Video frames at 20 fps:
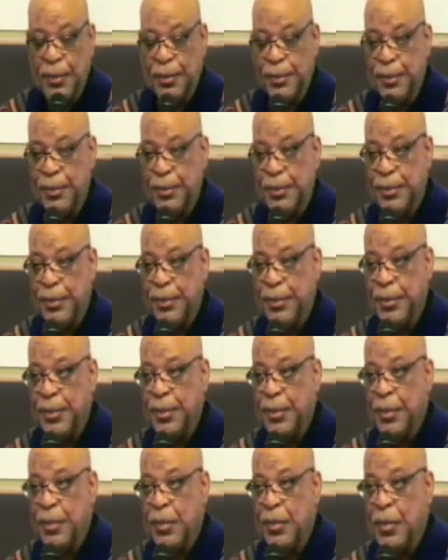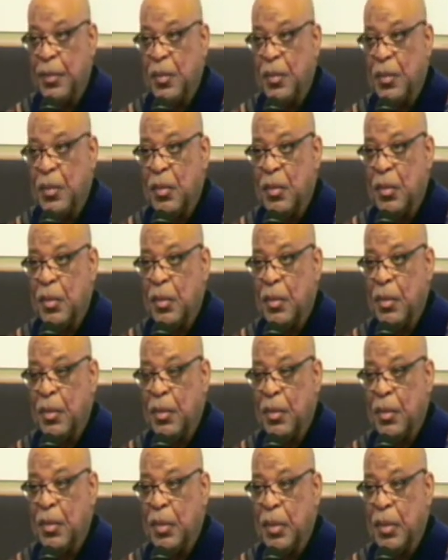Nothing is said.